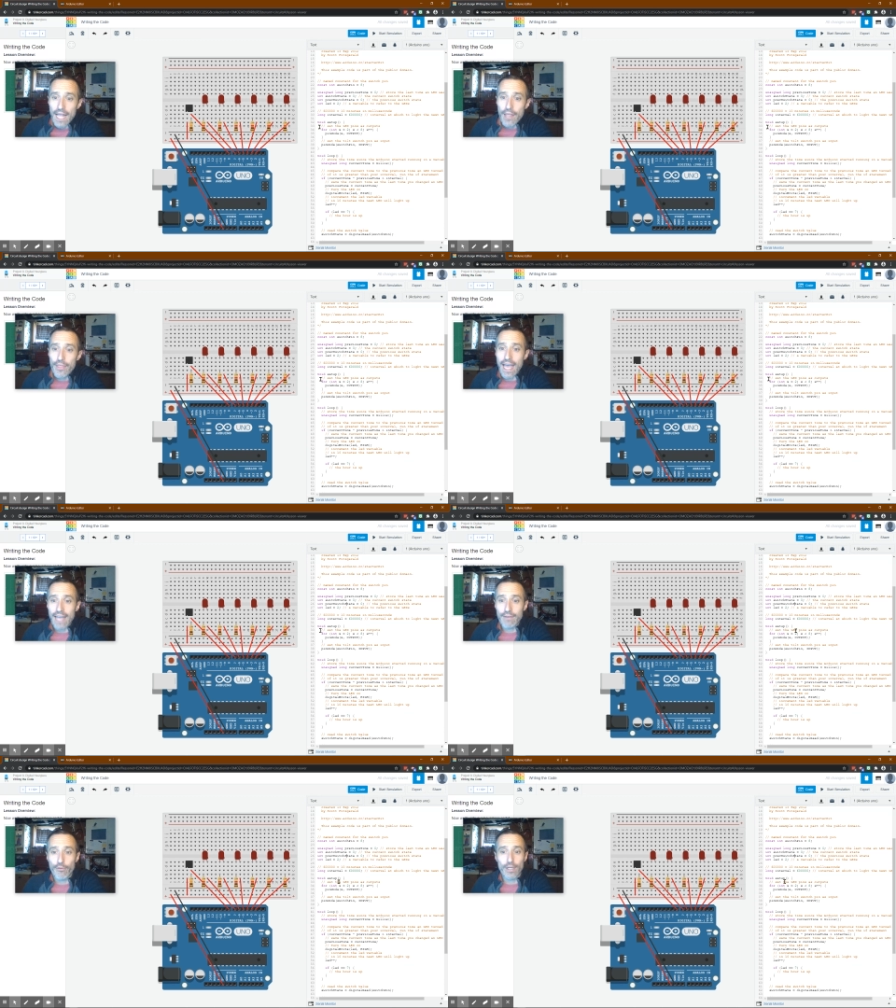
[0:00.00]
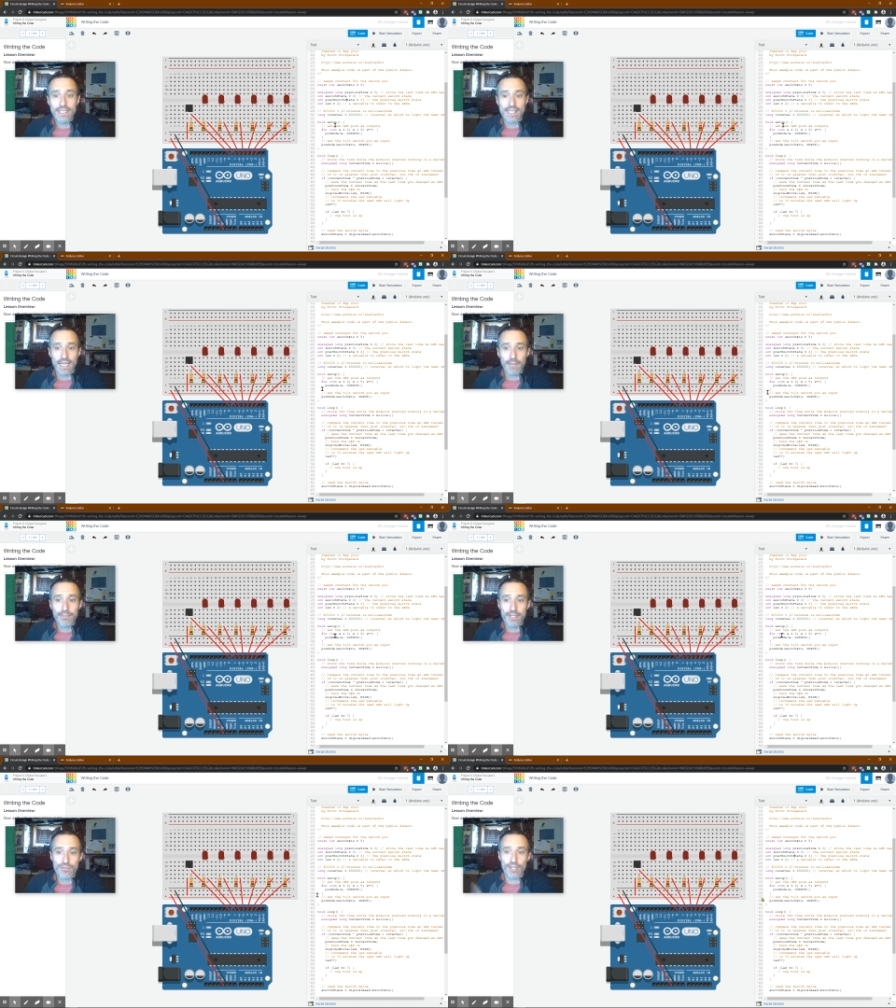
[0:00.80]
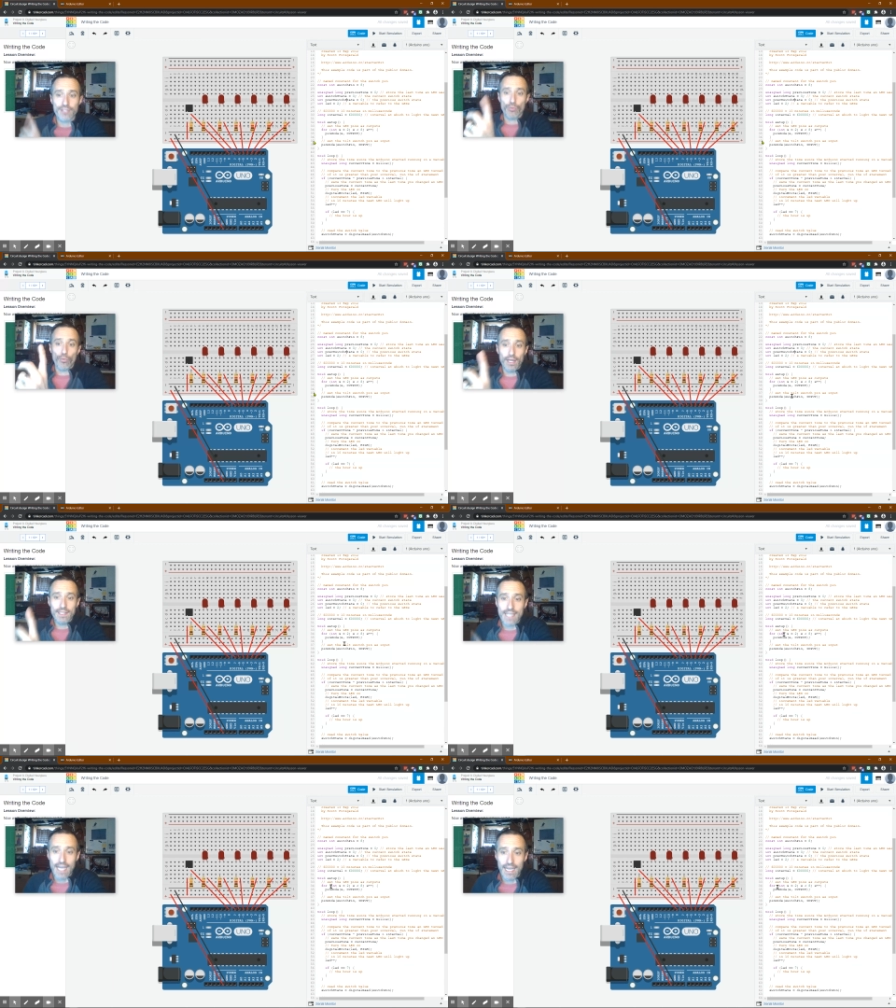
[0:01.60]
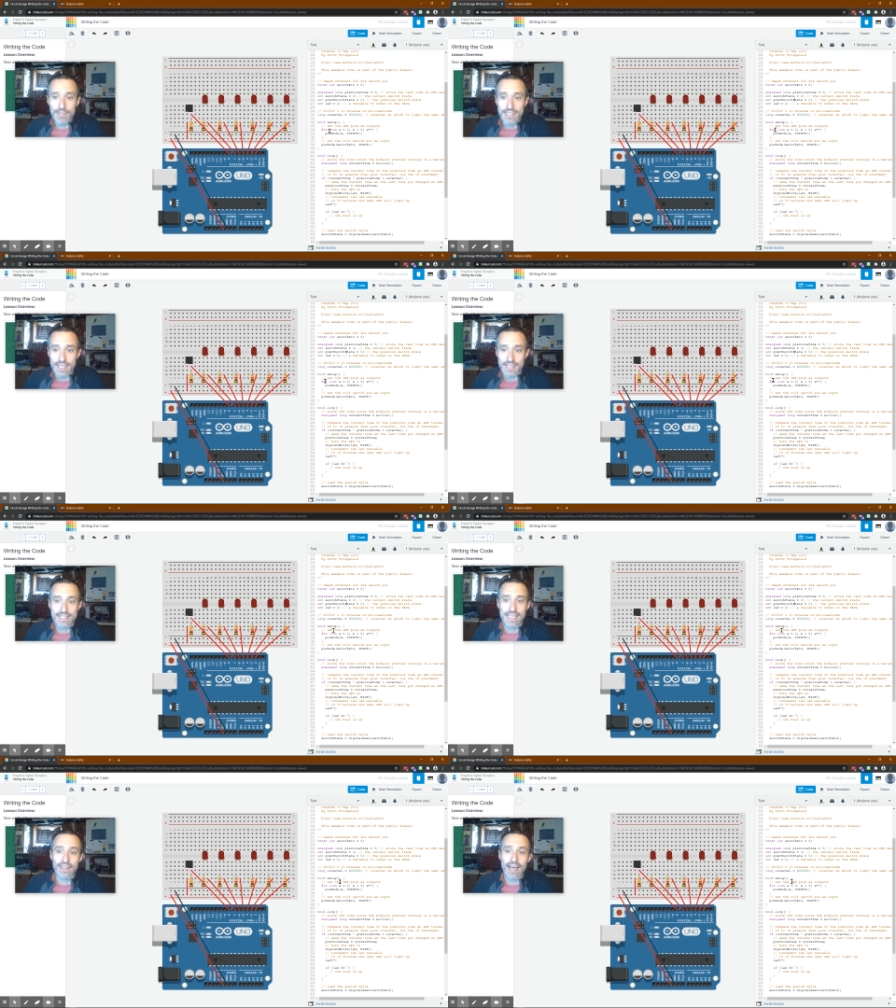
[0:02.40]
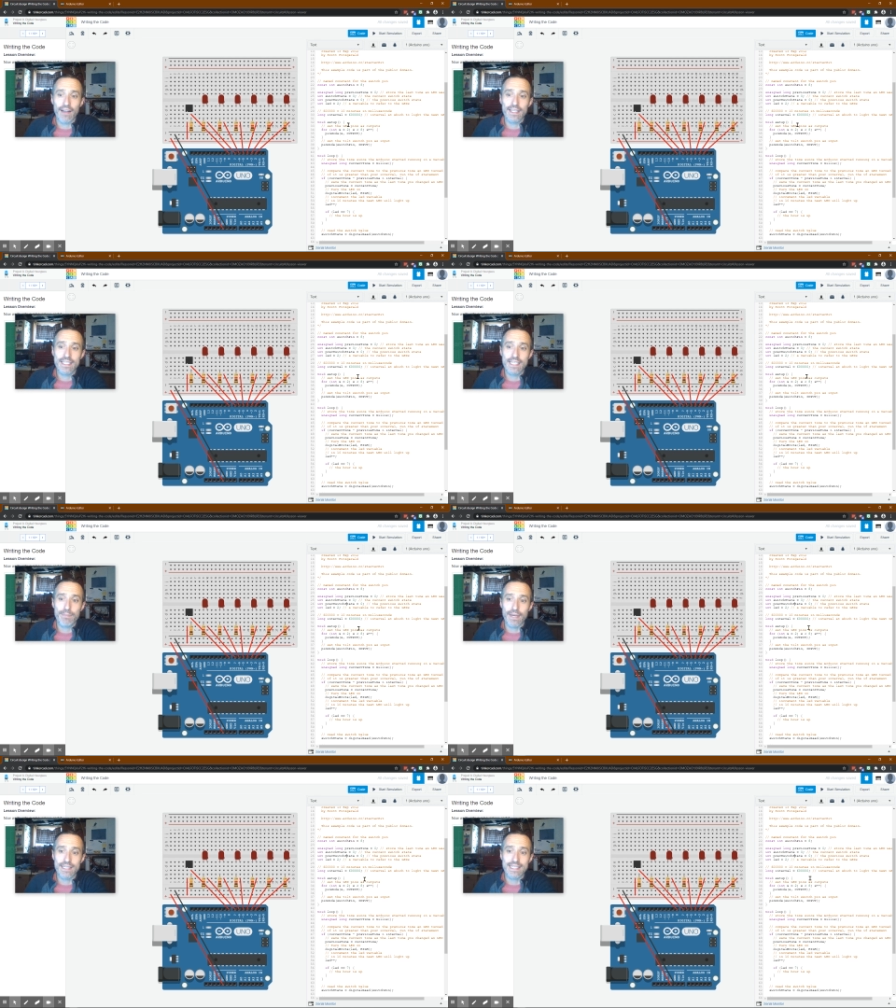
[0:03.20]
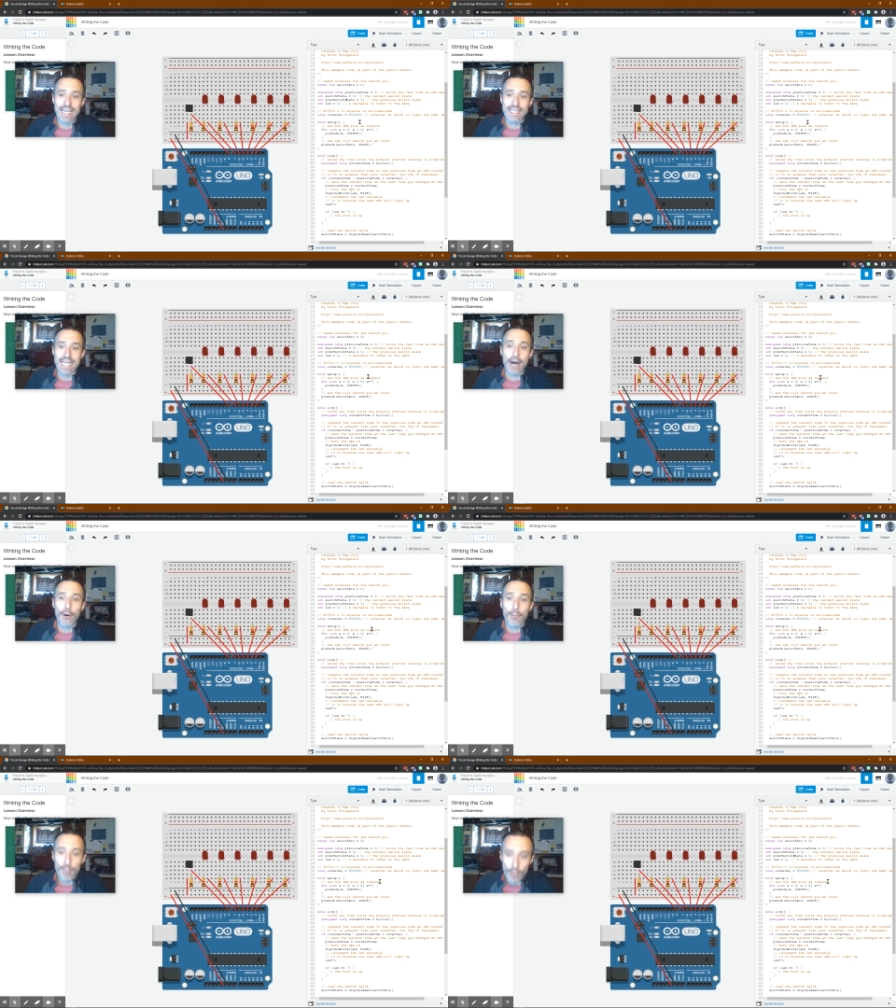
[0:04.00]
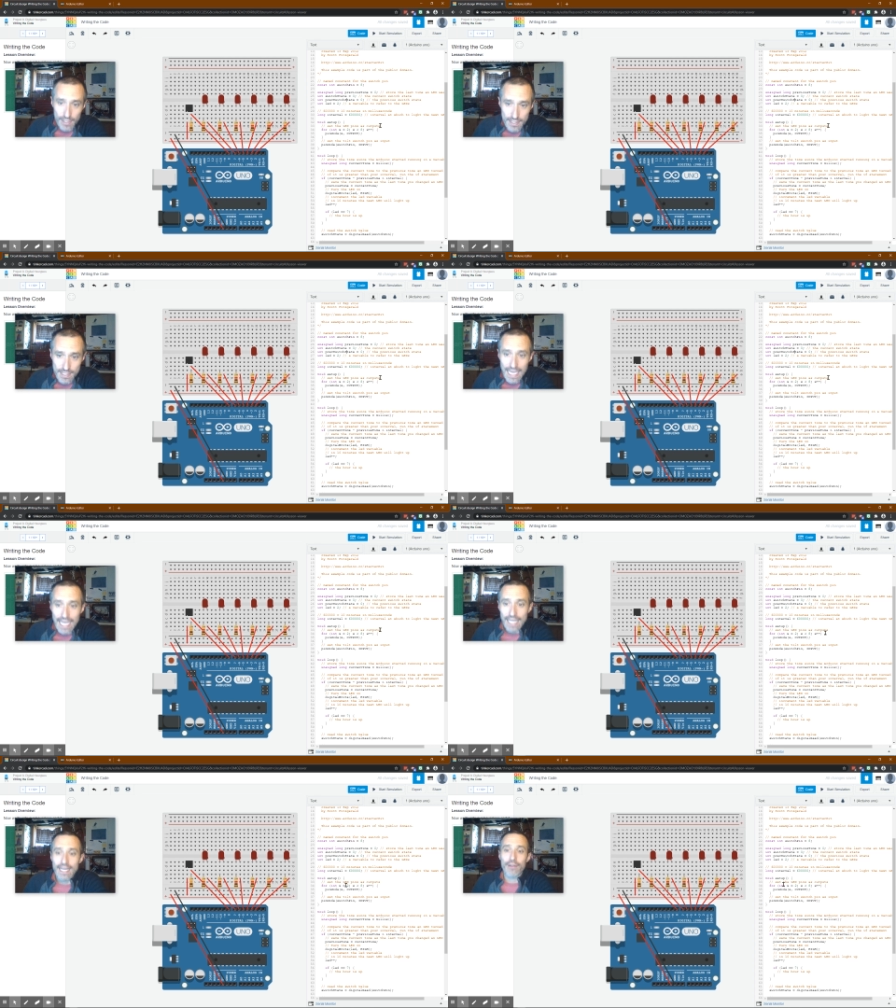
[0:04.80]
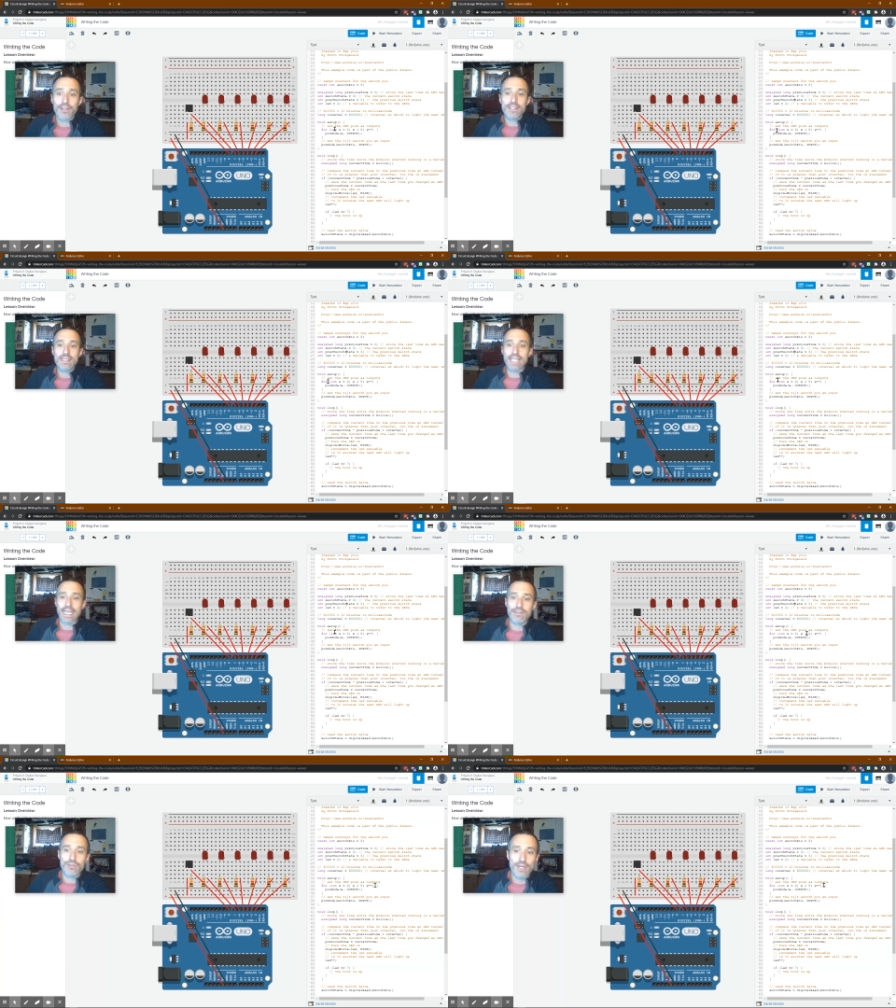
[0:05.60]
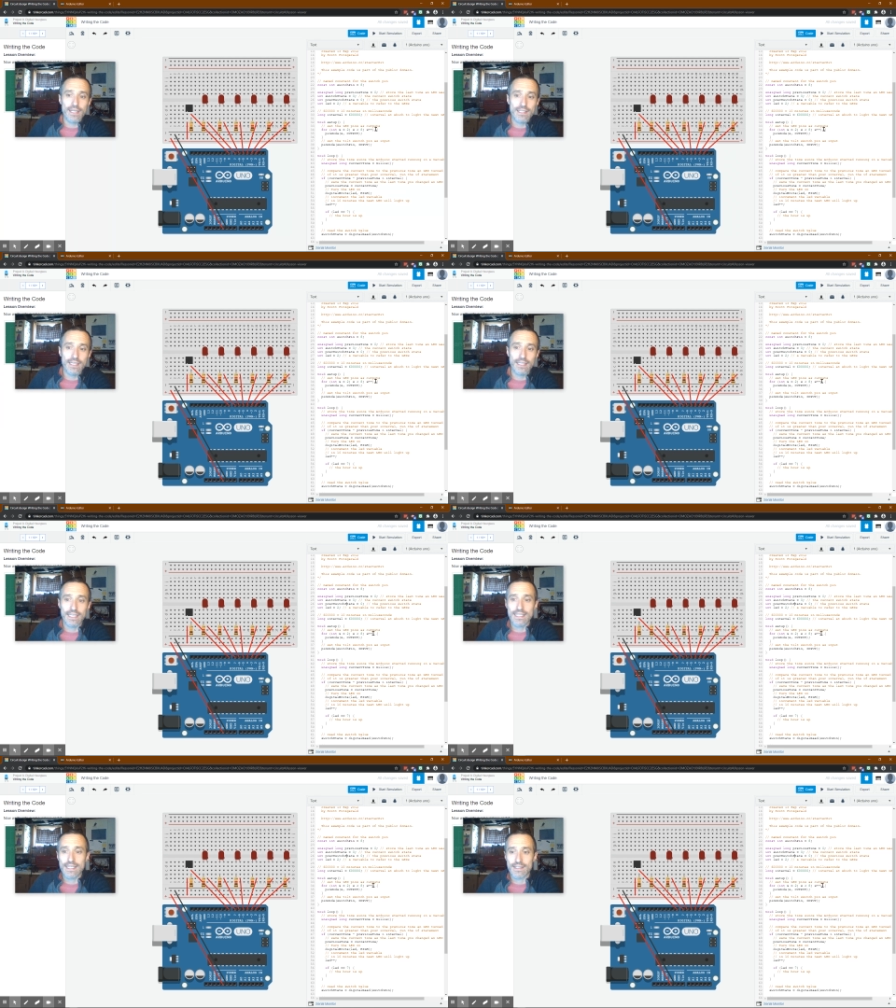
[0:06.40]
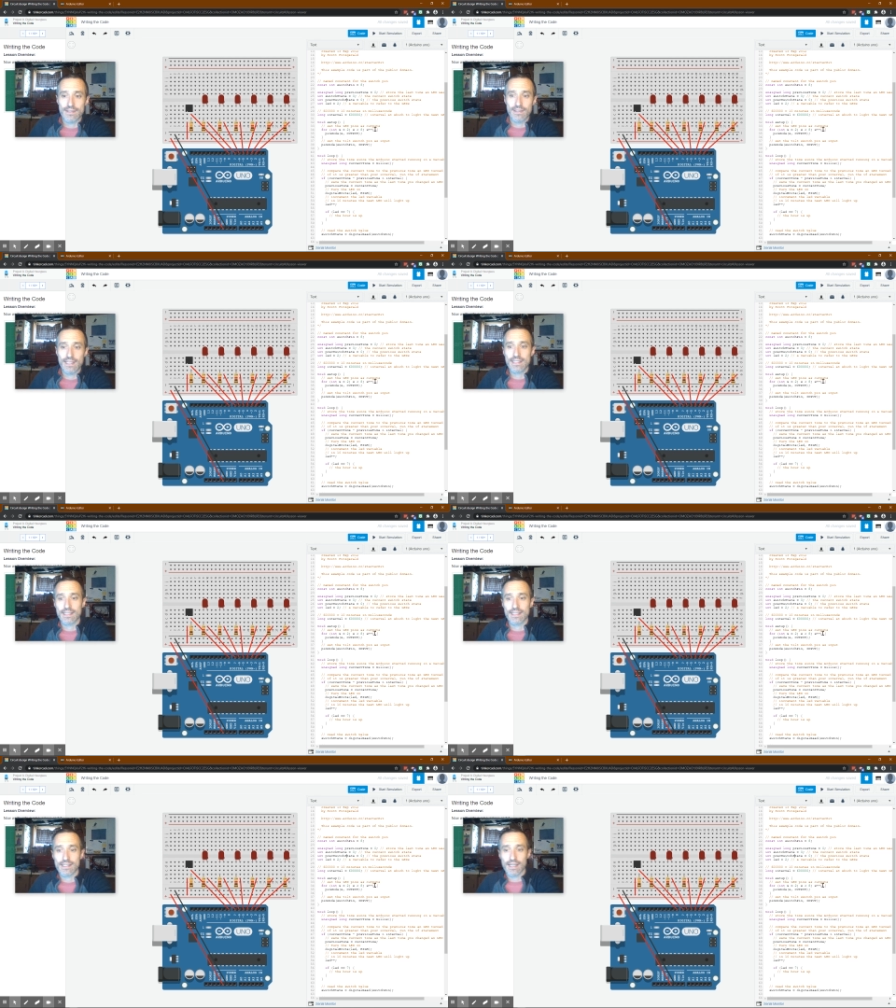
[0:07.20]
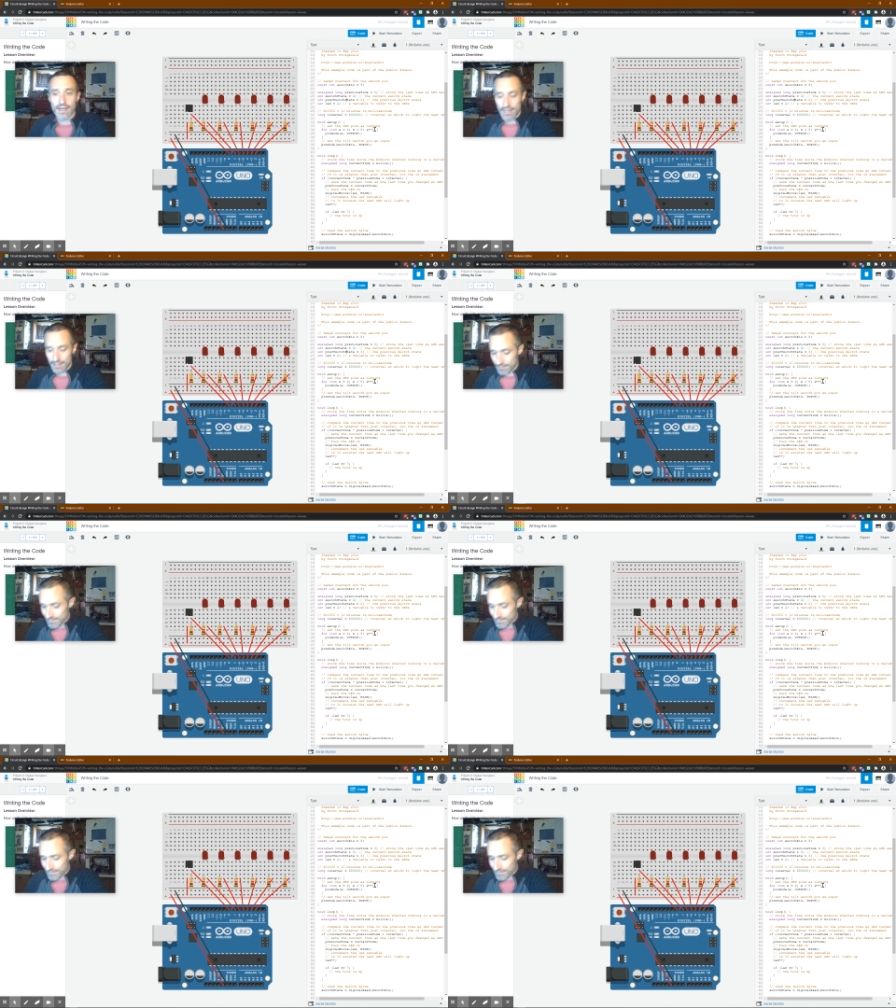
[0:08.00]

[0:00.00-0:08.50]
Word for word: Then void setup, this runs one time. It says set the L E D pins as outputs. Now this is interesting. This is, this is uh,